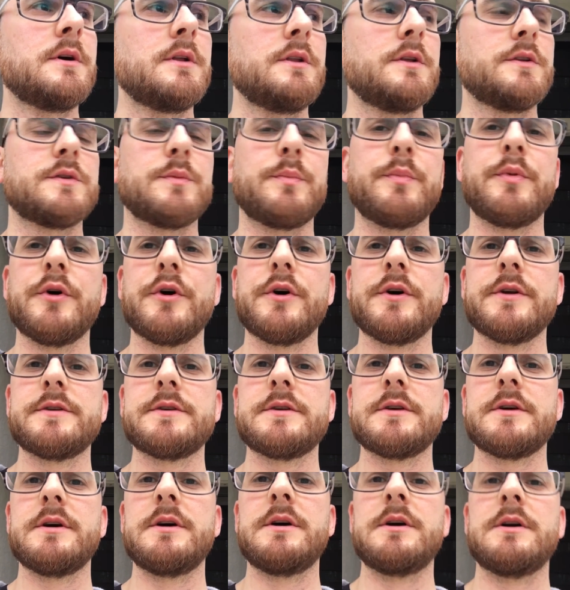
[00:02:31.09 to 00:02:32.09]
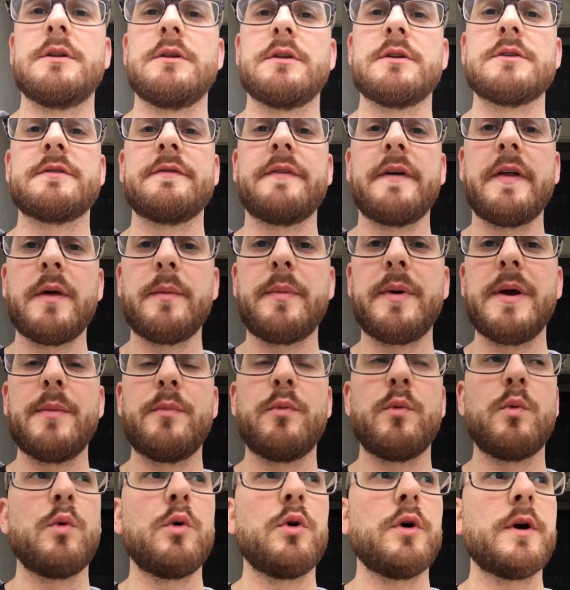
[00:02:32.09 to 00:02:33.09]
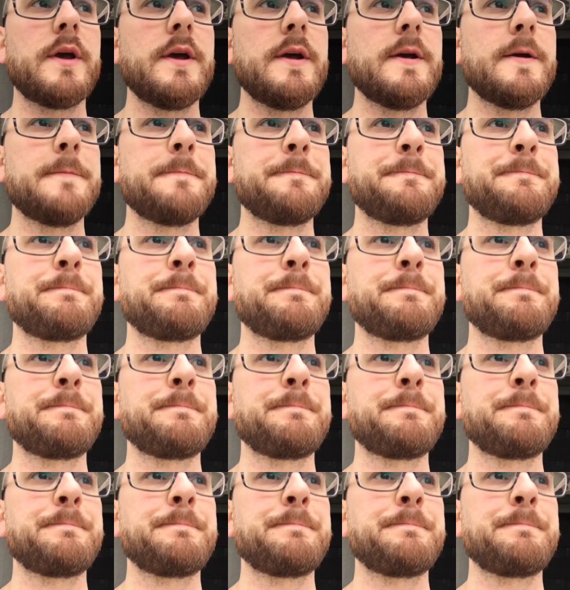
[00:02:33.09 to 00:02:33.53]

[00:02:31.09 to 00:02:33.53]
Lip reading: Lots of birds, lots of other people walking.